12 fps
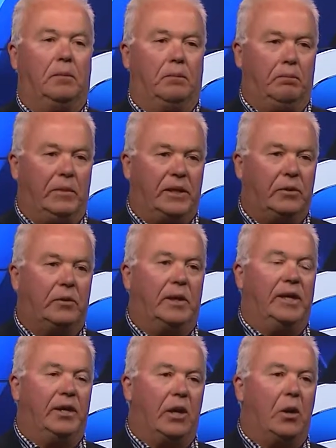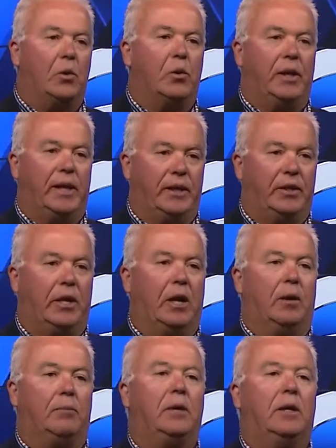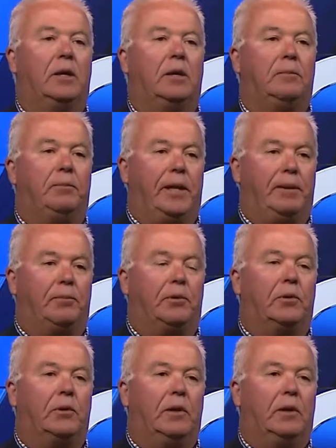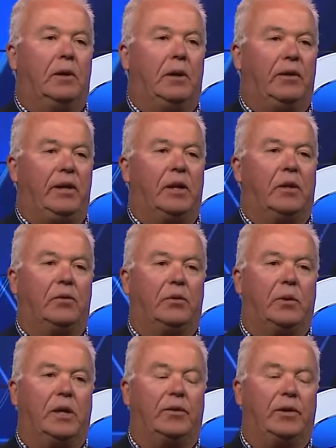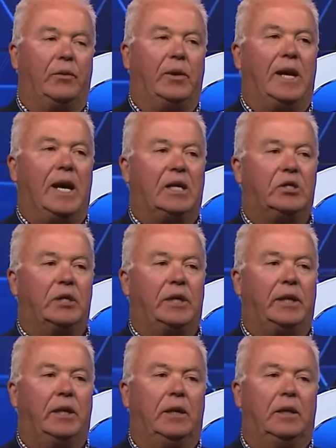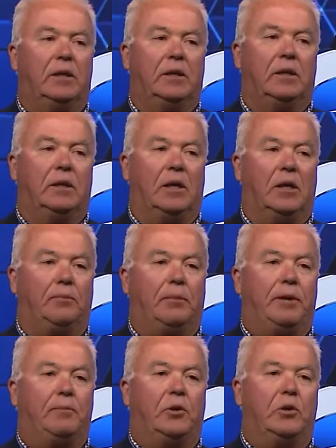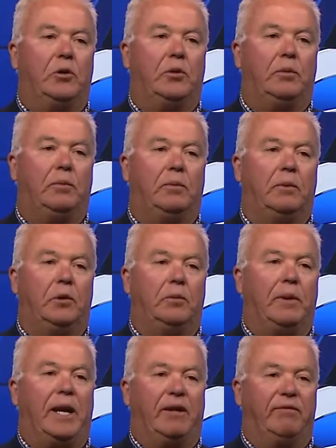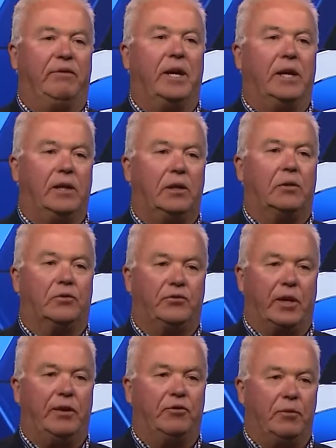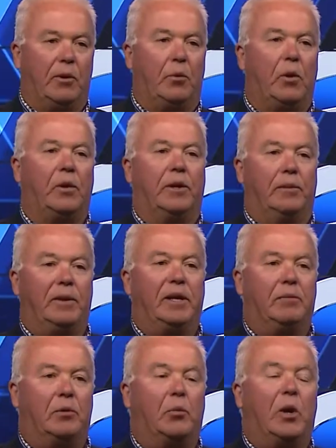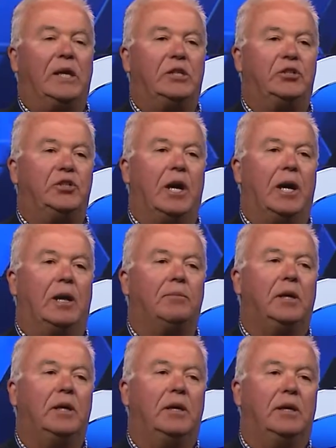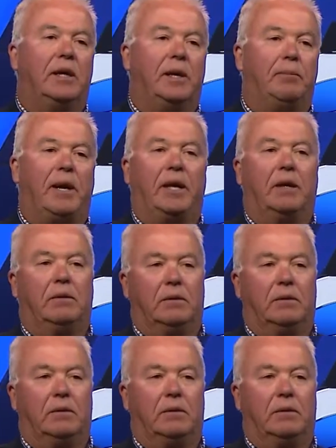middle and lower income people than on the wealthy. We actually, uh, people who, who make very little, say if you're working a minimum wage job and make